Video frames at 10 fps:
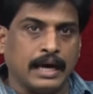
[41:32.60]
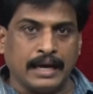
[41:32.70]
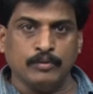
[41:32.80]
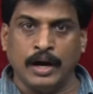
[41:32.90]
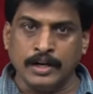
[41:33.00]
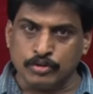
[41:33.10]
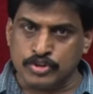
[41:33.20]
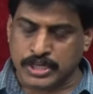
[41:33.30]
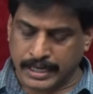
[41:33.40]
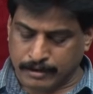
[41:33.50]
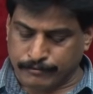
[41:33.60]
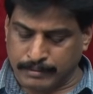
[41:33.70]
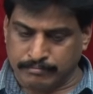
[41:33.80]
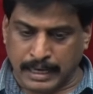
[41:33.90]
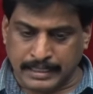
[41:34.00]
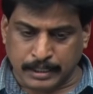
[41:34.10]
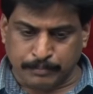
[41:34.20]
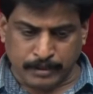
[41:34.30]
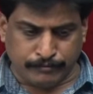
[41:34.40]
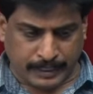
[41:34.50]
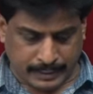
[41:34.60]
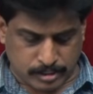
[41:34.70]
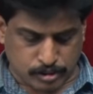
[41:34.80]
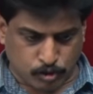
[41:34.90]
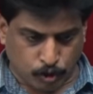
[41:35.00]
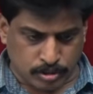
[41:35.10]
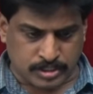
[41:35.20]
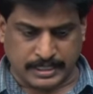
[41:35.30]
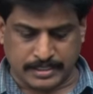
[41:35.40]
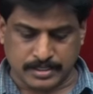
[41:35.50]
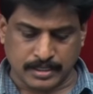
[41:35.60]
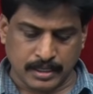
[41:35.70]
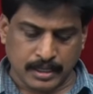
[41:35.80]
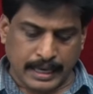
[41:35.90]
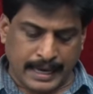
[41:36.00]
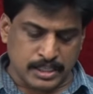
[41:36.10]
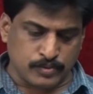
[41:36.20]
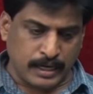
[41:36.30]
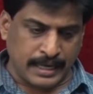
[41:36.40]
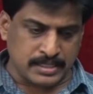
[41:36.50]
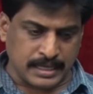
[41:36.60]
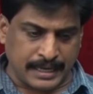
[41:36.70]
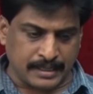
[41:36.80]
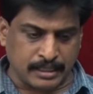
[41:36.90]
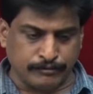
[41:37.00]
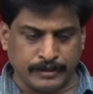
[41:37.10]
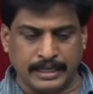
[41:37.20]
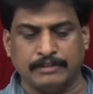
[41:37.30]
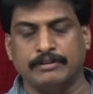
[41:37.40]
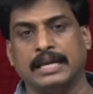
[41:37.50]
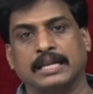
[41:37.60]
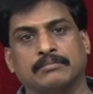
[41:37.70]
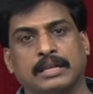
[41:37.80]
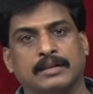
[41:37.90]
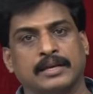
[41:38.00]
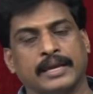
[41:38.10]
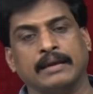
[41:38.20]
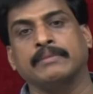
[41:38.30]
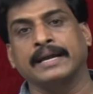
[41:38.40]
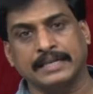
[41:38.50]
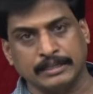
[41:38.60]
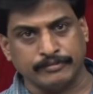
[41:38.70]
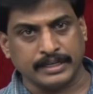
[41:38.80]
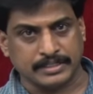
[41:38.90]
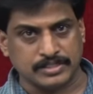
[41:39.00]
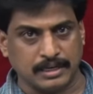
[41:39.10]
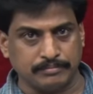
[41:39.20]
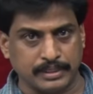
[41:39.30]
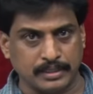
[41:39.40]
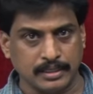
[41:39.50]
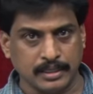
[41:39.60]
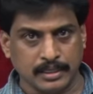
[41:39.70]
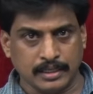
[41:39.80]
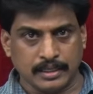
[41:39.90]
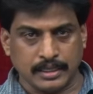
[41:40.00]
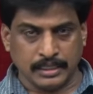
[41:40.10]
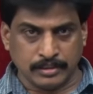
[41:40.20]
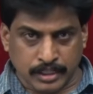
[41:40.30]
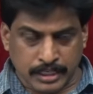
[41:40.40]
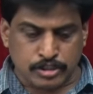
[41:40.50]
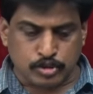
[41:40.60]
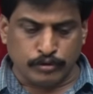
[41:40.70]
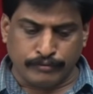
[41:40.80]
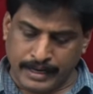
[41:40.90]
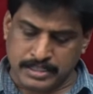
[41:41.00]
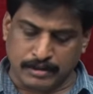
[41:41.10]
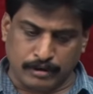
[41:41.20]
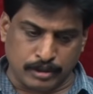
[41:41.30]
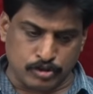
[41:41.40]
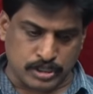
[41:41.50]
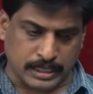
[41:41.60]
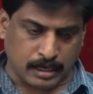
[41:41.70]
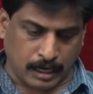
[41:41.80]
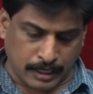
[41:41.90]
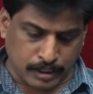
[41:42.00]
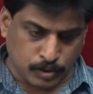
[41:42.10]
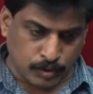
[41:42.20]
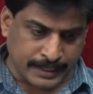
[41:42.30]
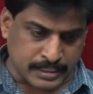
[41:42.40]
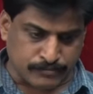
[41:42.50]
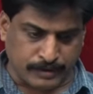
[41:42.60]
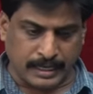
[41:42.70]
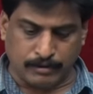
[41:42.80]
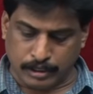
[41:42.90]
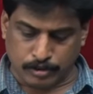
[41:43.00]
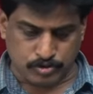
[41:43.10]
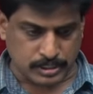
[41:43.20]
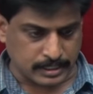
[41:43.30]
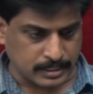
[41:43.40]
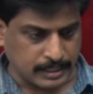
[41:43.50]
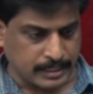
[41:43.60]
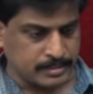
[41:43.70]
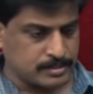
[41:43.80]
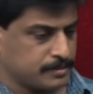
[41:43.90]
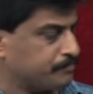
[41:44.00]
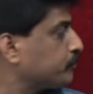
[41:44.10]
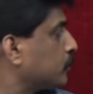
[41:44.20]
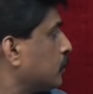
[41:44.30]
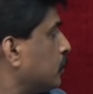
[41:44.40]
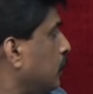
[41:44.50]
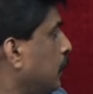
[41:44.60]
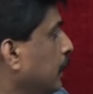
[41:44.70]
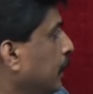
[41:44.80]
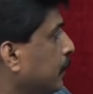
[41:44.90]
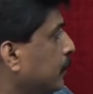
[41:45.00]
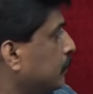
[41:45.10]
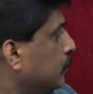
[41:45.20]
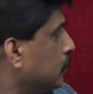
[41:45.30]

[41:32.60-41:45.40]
I want to check from multiple files, courses as well as another file available, MIT for example. In these 2 files I want to check, or UNIX file I want to check, yes, and